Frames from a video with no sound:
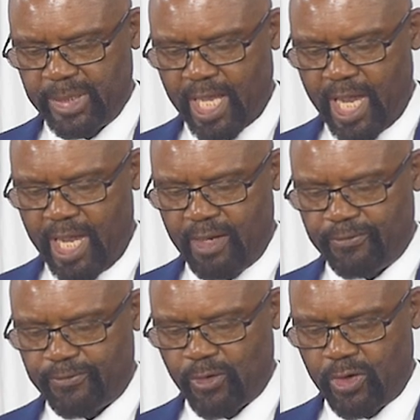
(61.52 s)

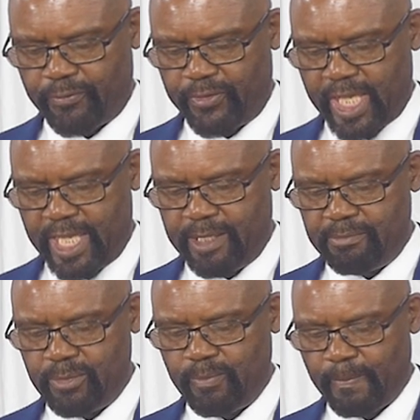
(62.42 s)
behalf of
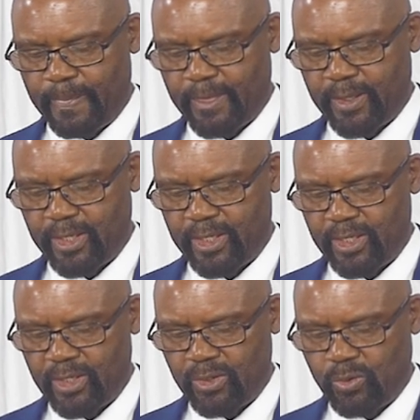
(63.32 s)
them
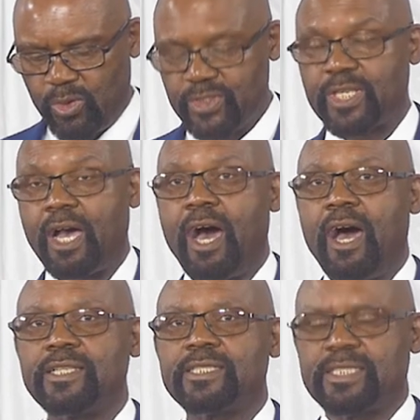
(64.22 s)
whose
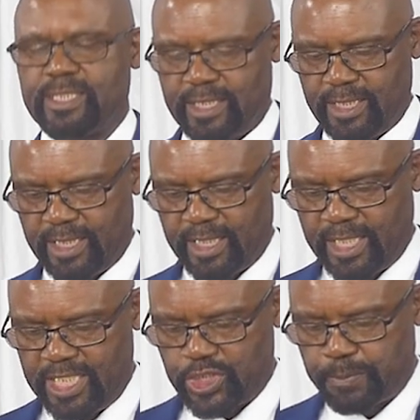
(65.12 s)
heart
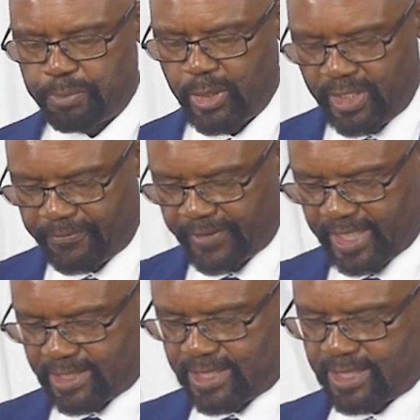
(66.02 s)
is
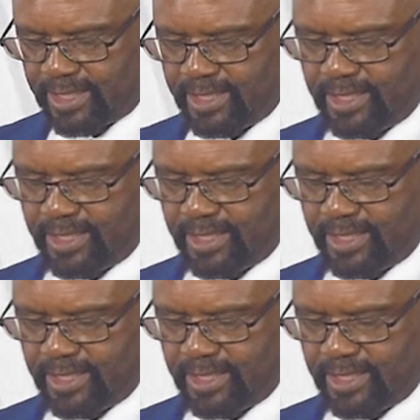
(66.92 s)
perfect